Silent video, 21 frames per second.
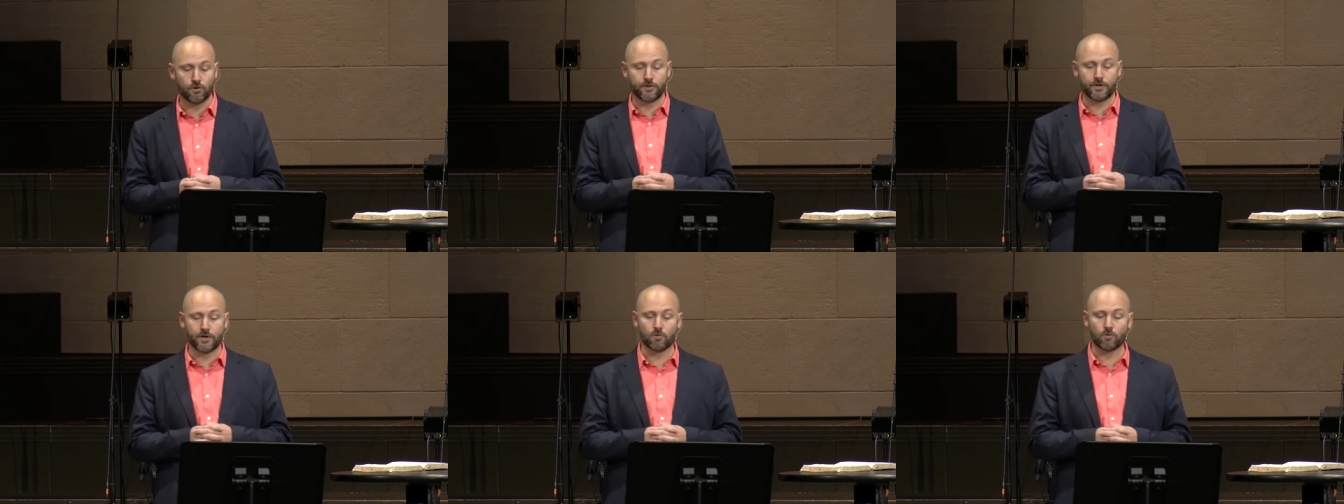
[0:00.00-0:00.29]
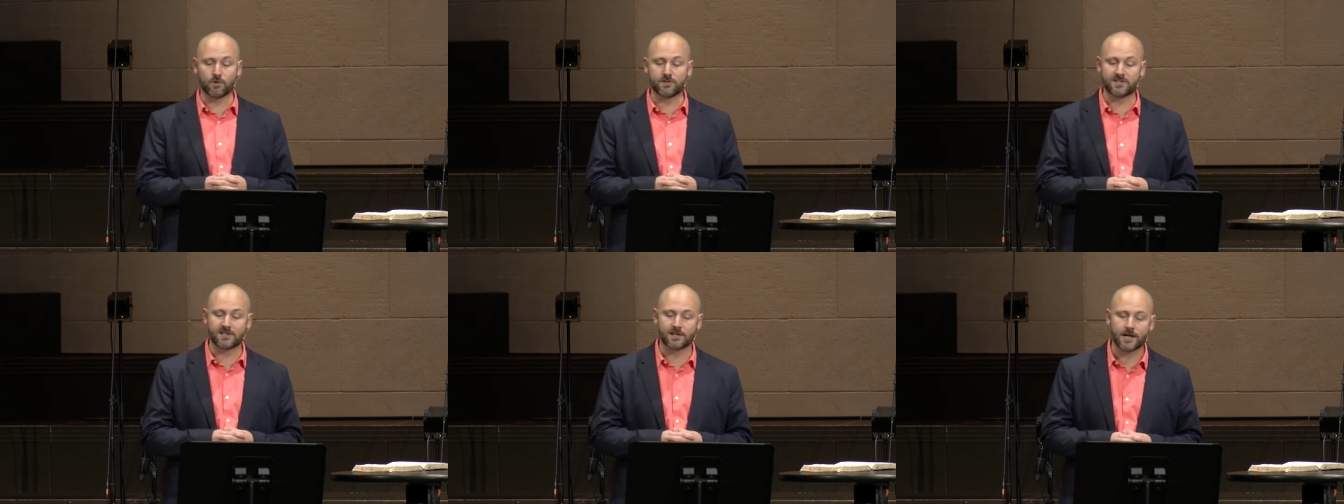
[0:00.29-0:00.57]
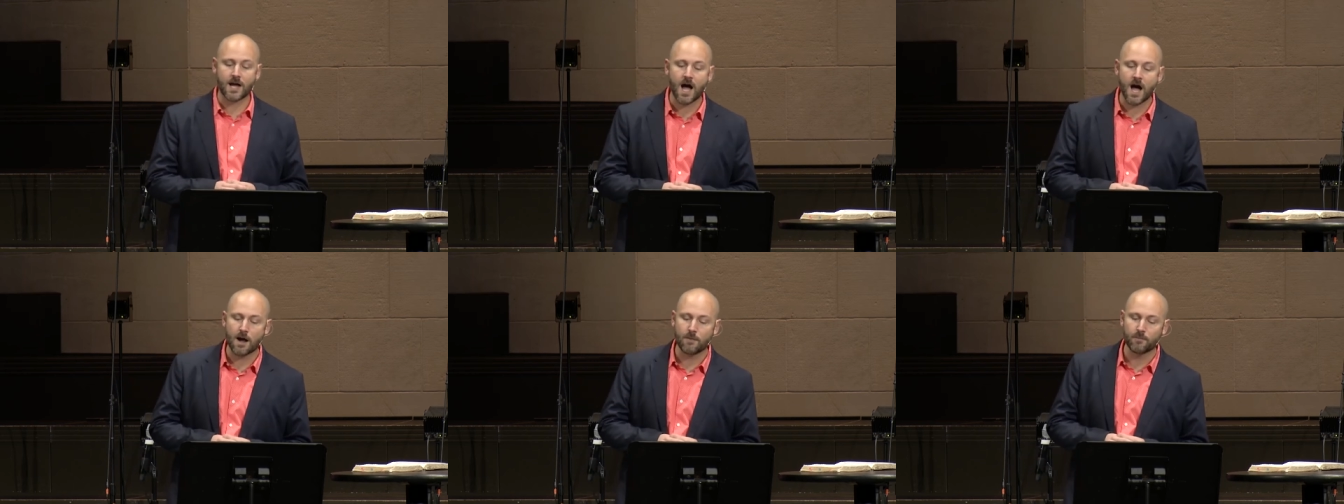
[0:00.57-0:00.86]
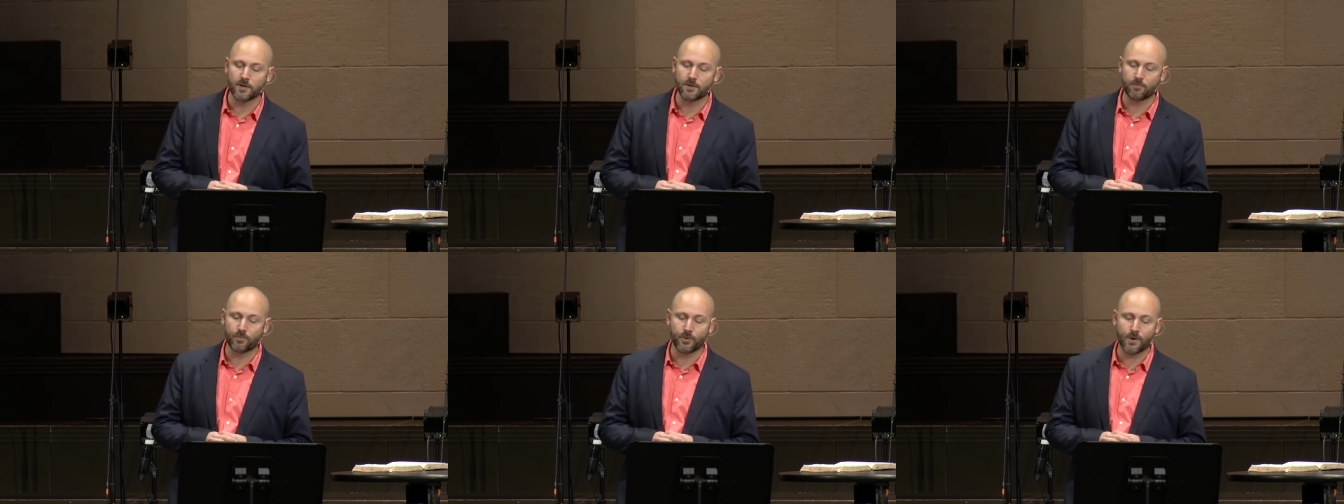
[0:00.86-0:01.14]
there was a
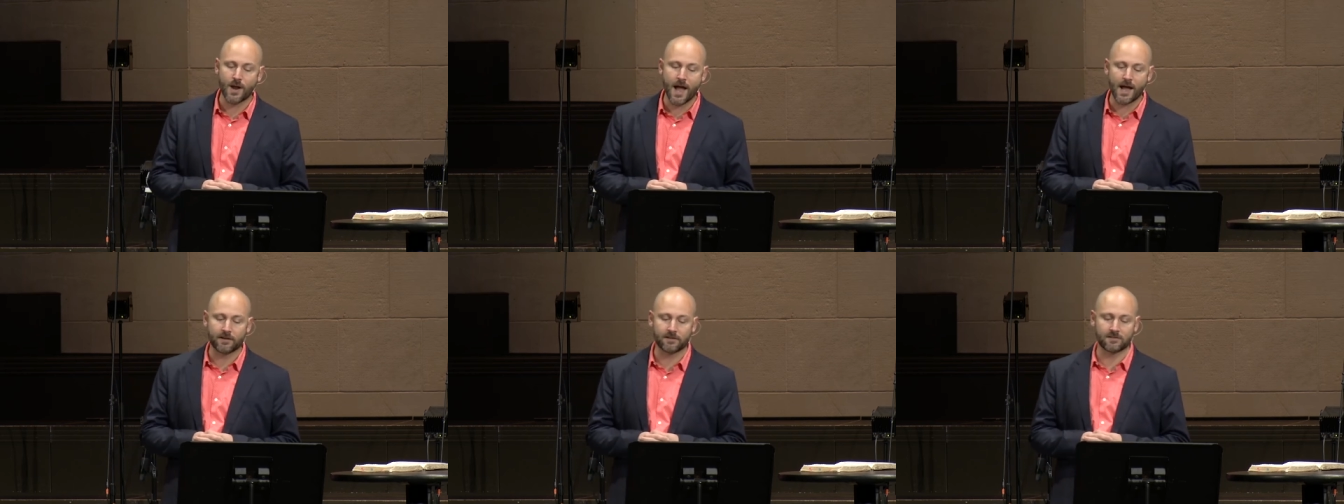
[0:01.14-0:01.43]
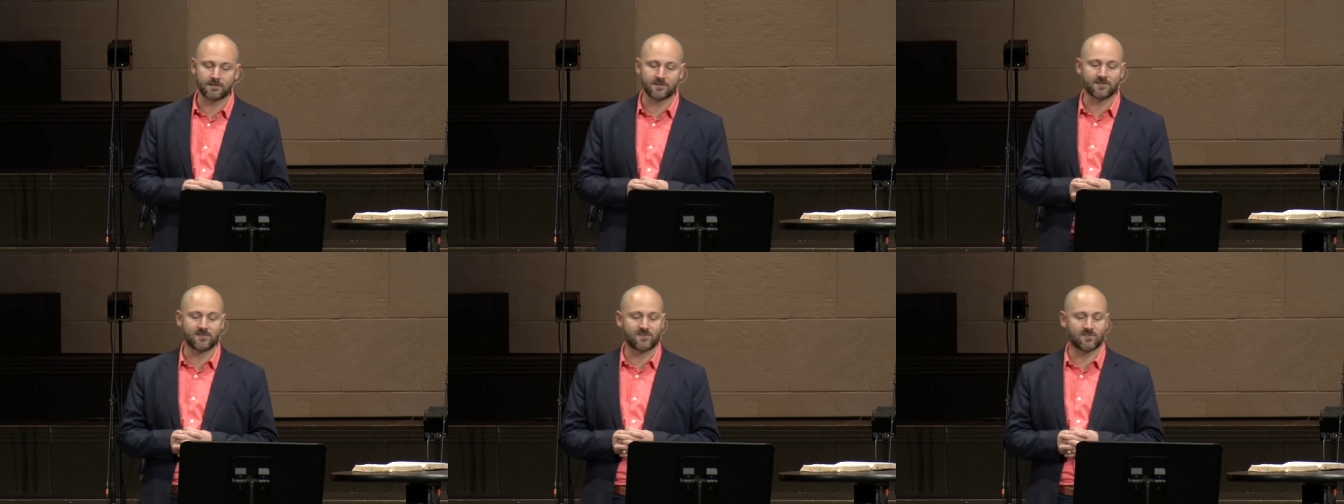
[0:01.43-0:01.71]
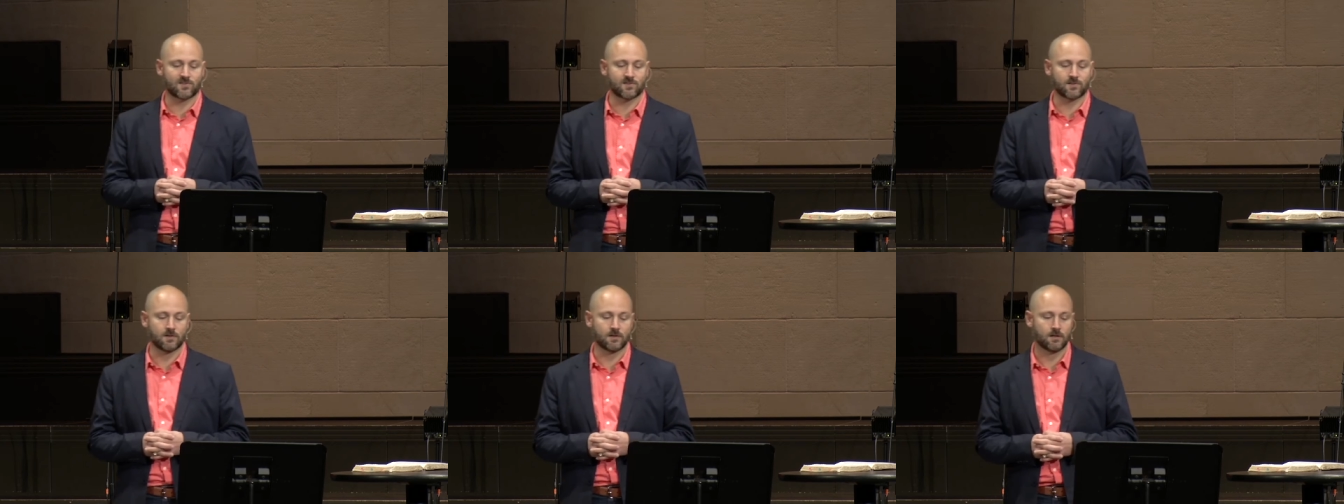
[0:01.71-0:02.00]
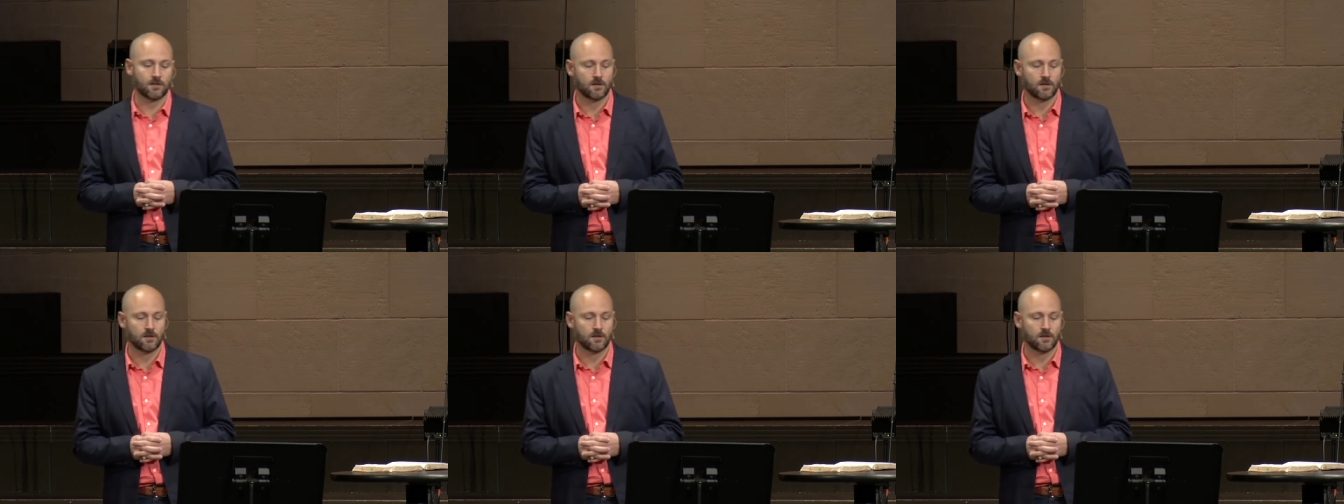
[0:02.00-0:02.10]
common practice